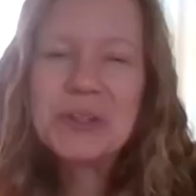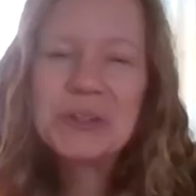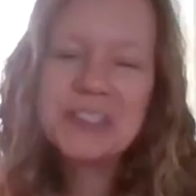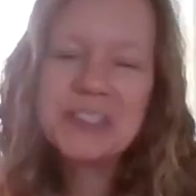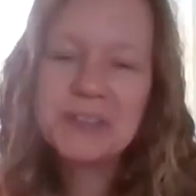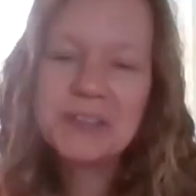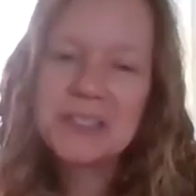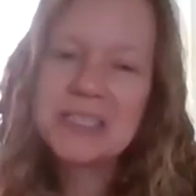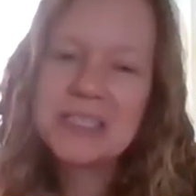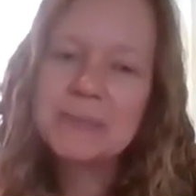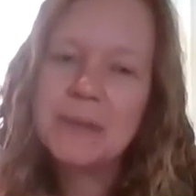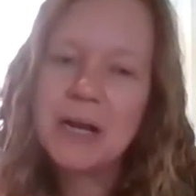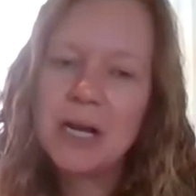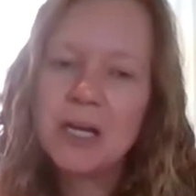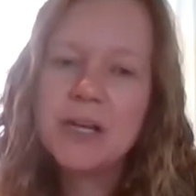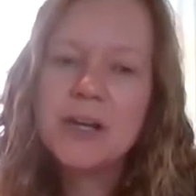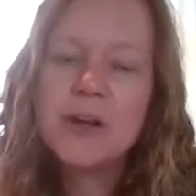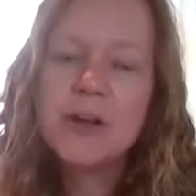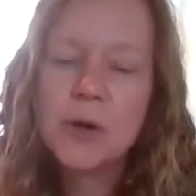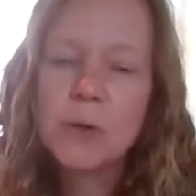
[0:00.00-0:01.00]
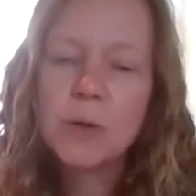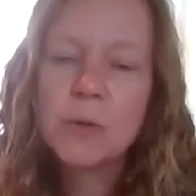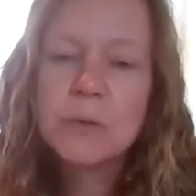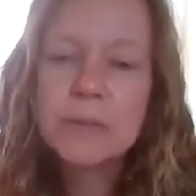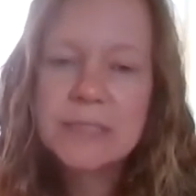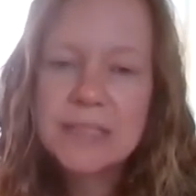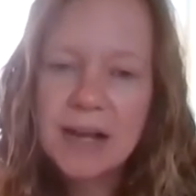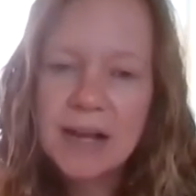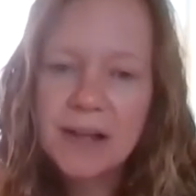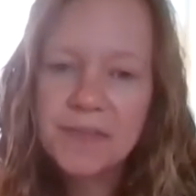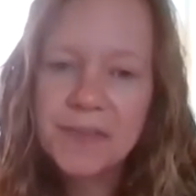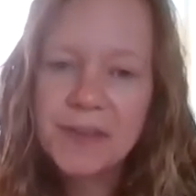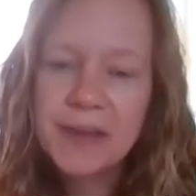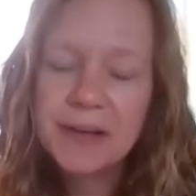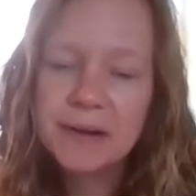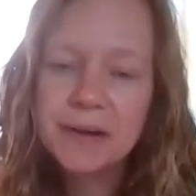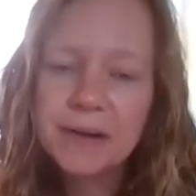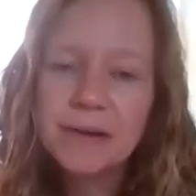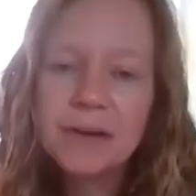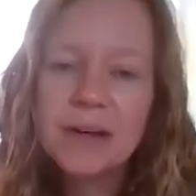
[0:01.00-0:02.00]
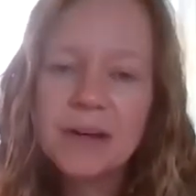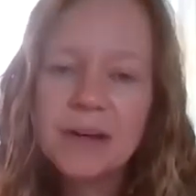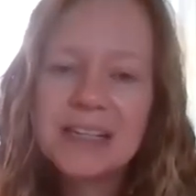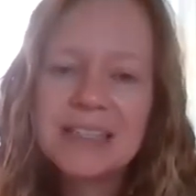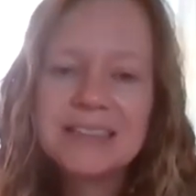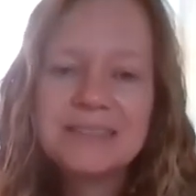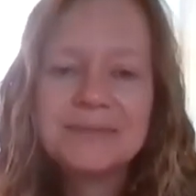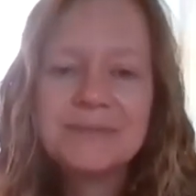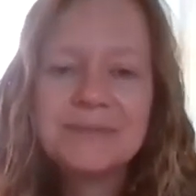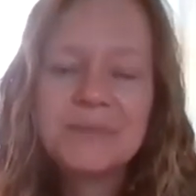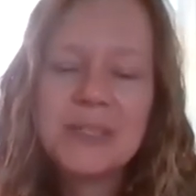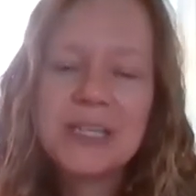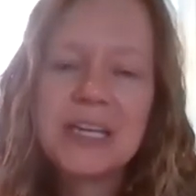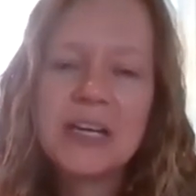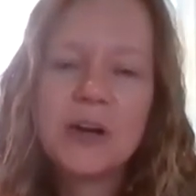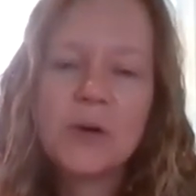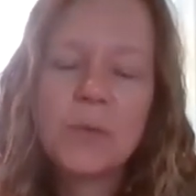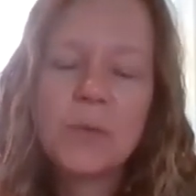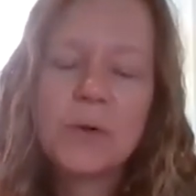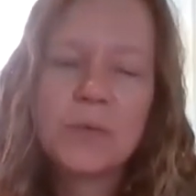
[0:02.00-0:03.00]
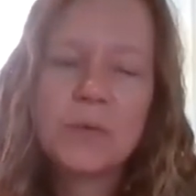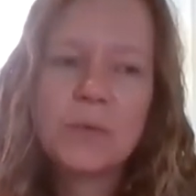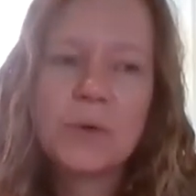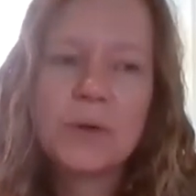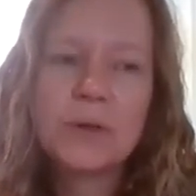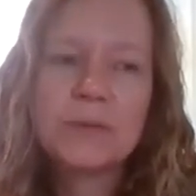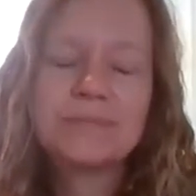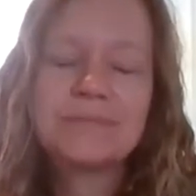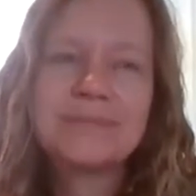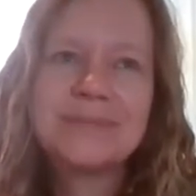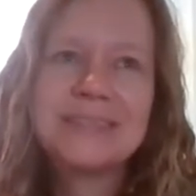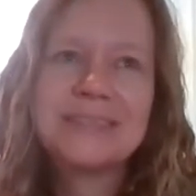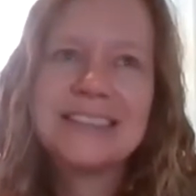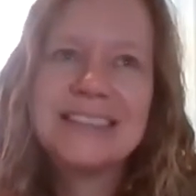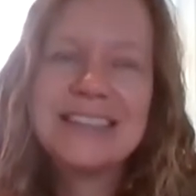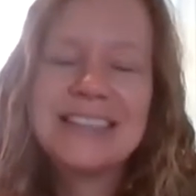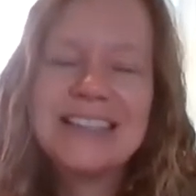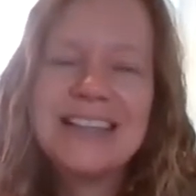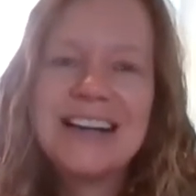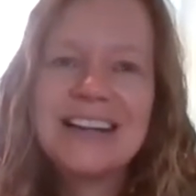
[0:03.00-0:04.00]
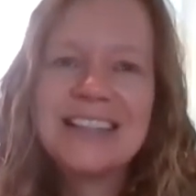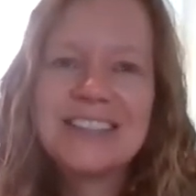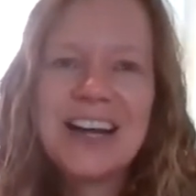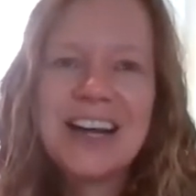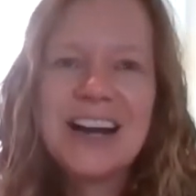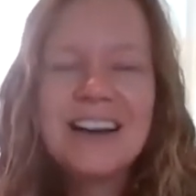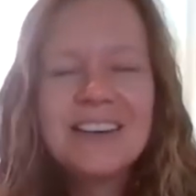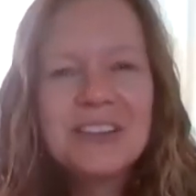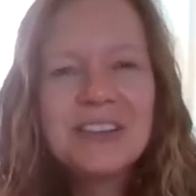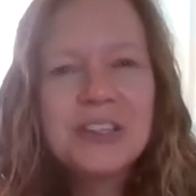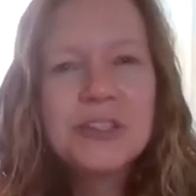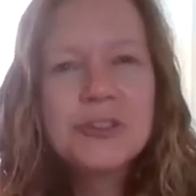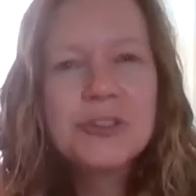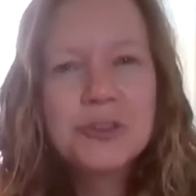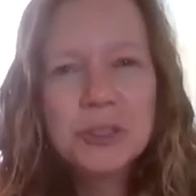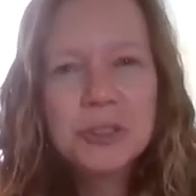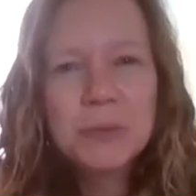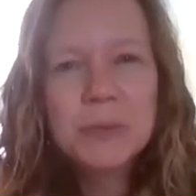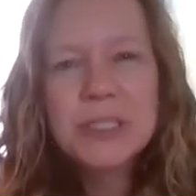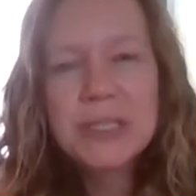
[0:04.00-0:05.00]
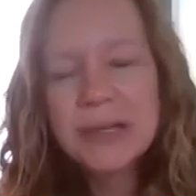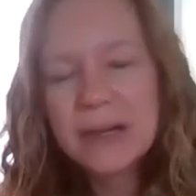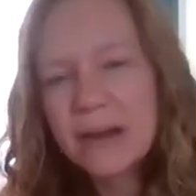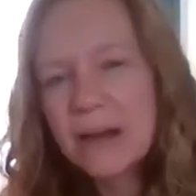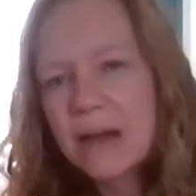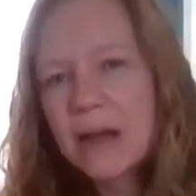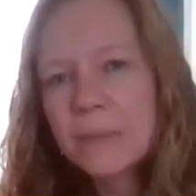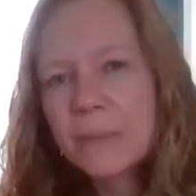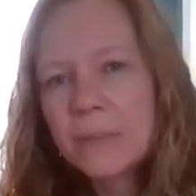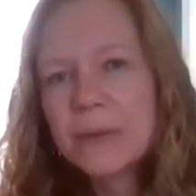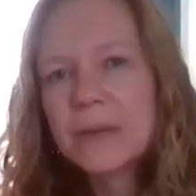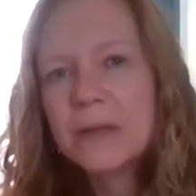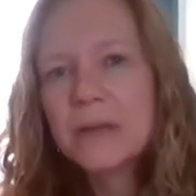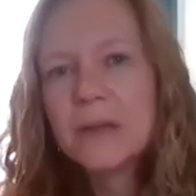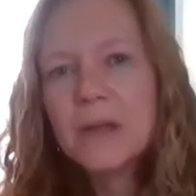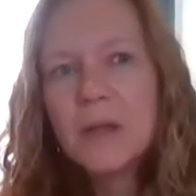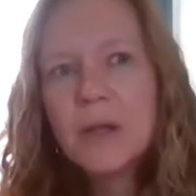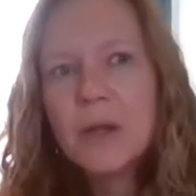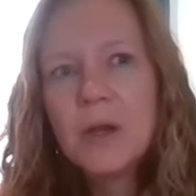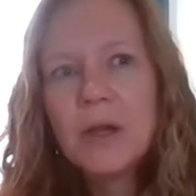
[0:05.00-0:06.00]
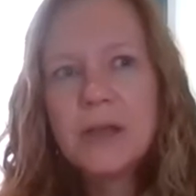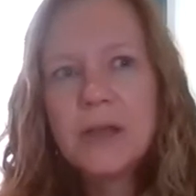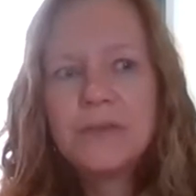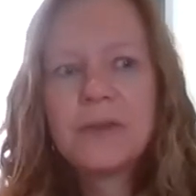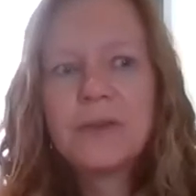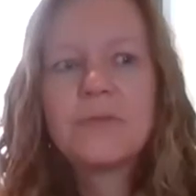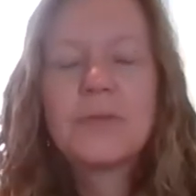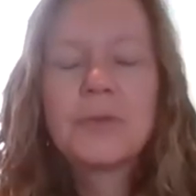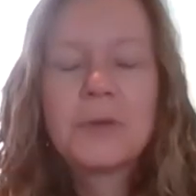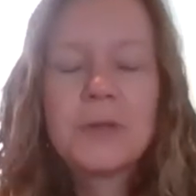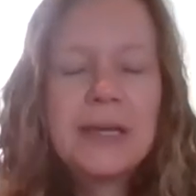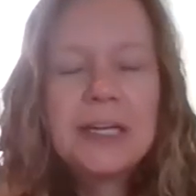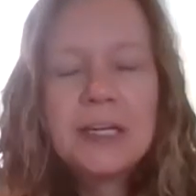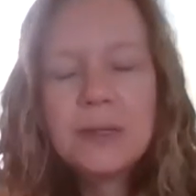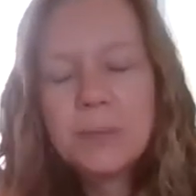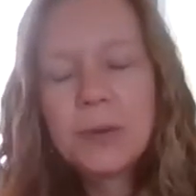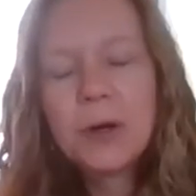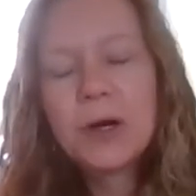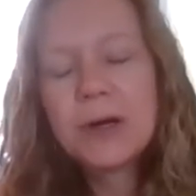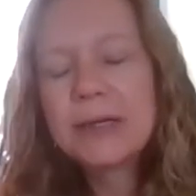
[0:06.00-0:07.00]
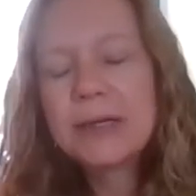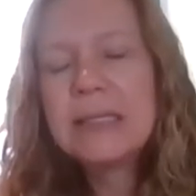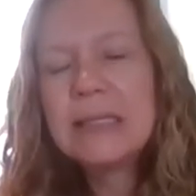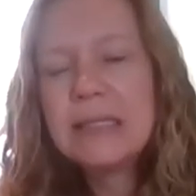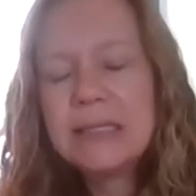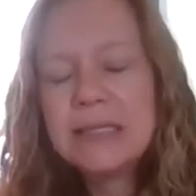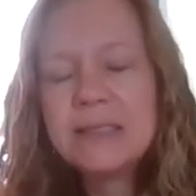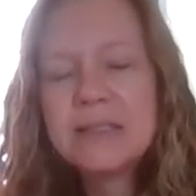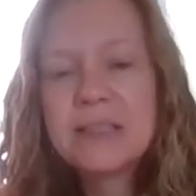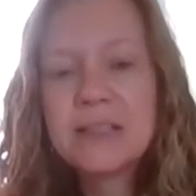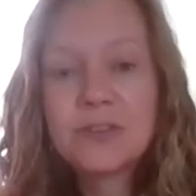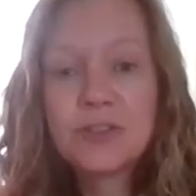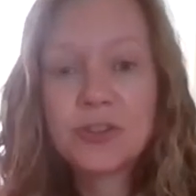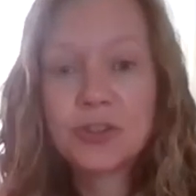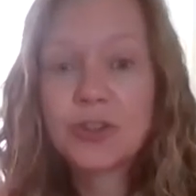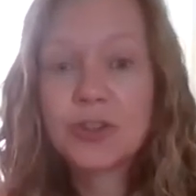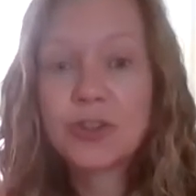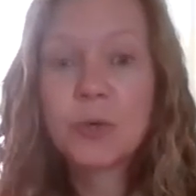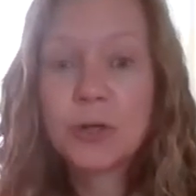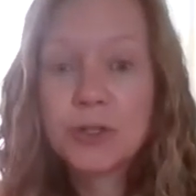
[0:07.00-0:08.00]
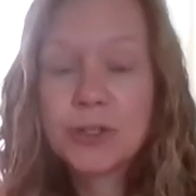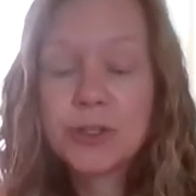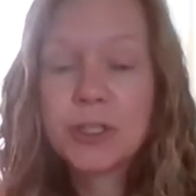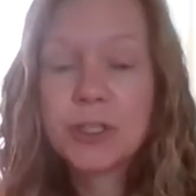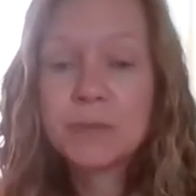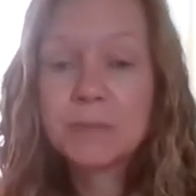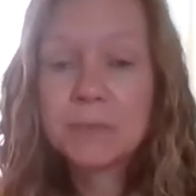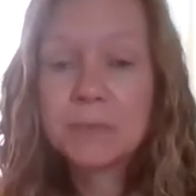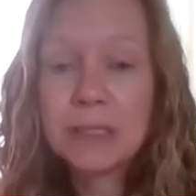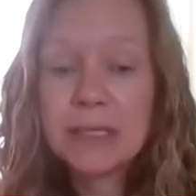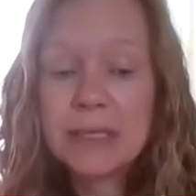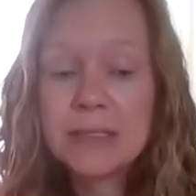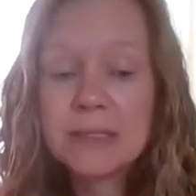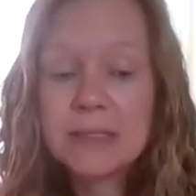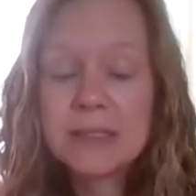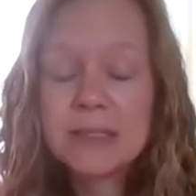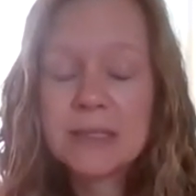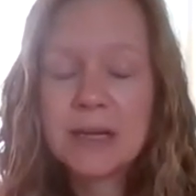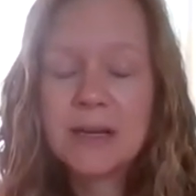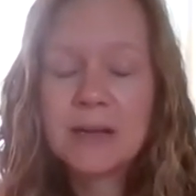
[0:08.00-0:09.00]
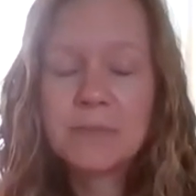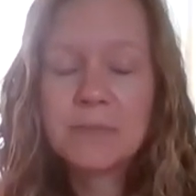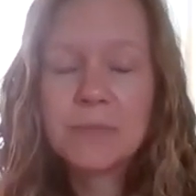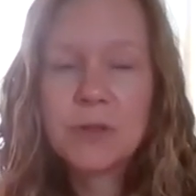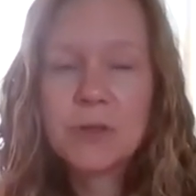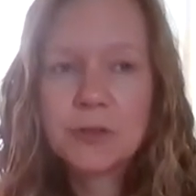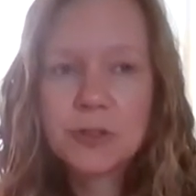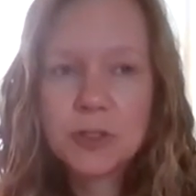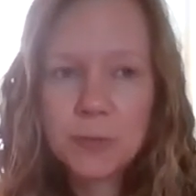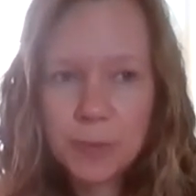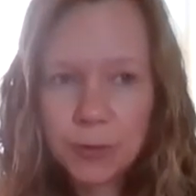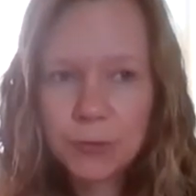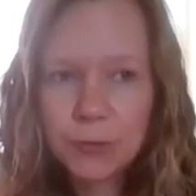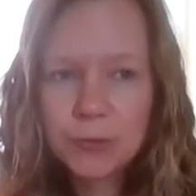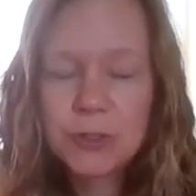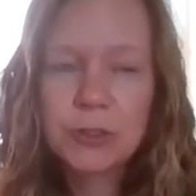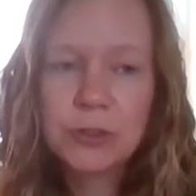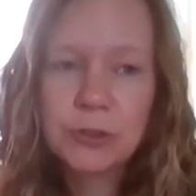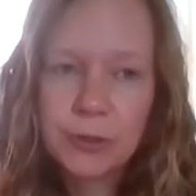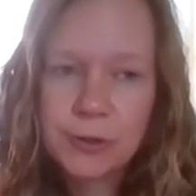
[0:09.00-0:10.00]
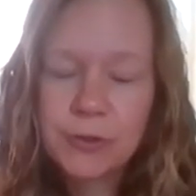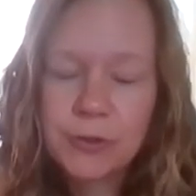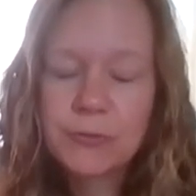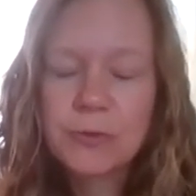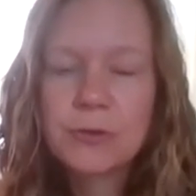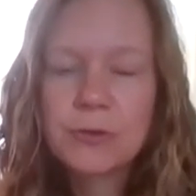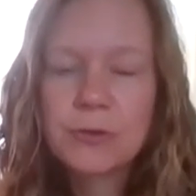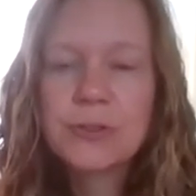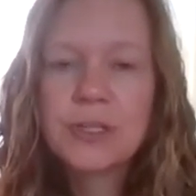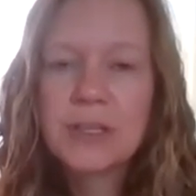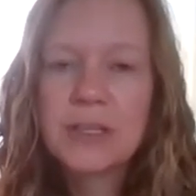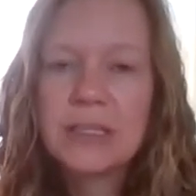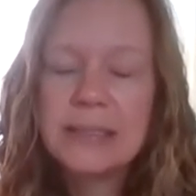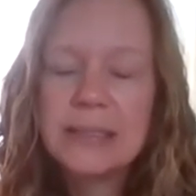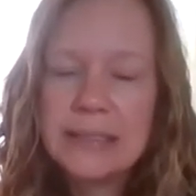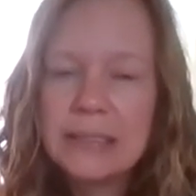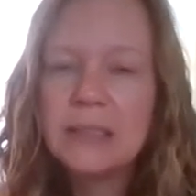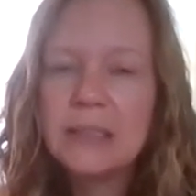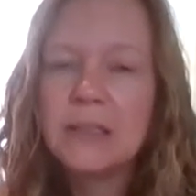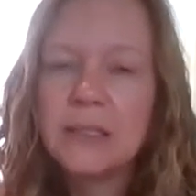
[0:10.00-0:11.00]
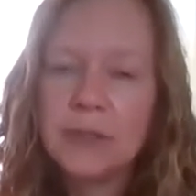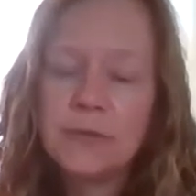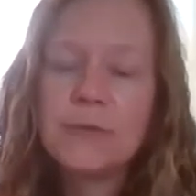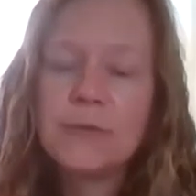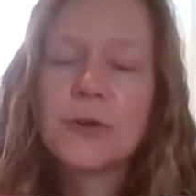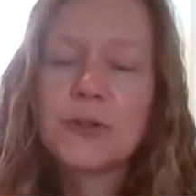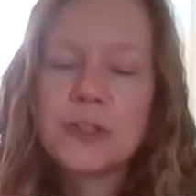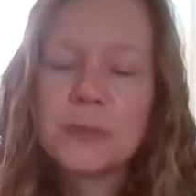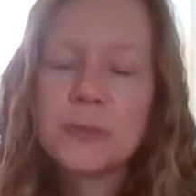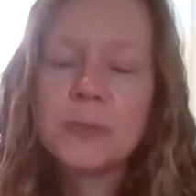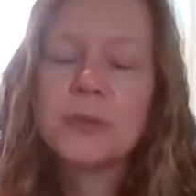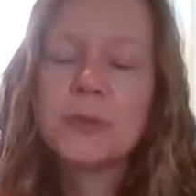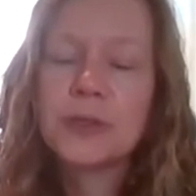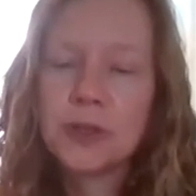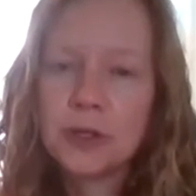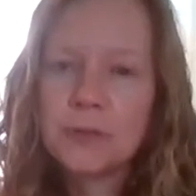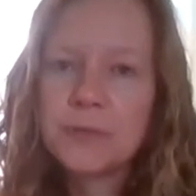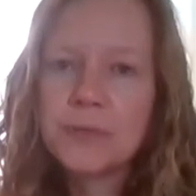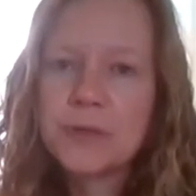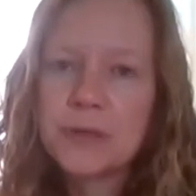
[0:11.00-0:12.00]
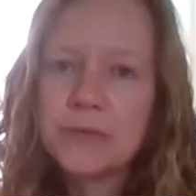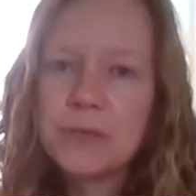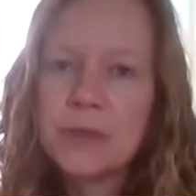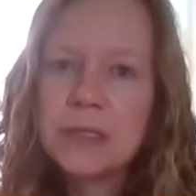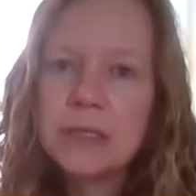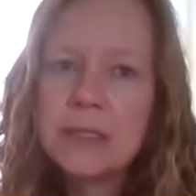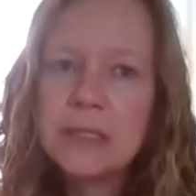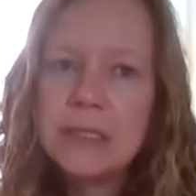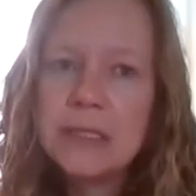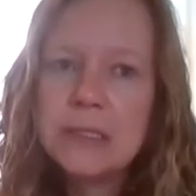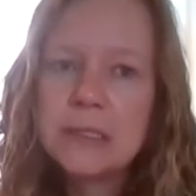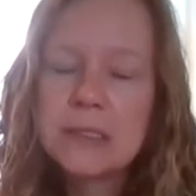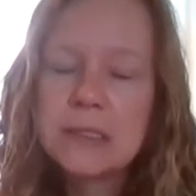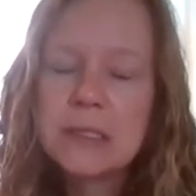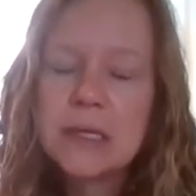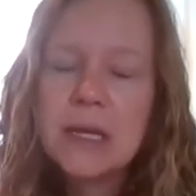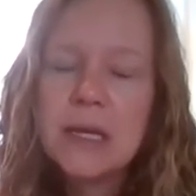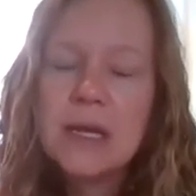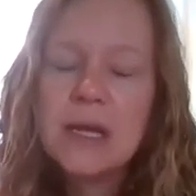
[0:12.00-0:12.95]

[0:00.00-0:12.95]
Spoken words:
still some unknowns out there. We're not entirely sure what's going to happen if you have a related party lease that's a short-term lease. You're supposed to look through to the legally enforceable terms of the lease.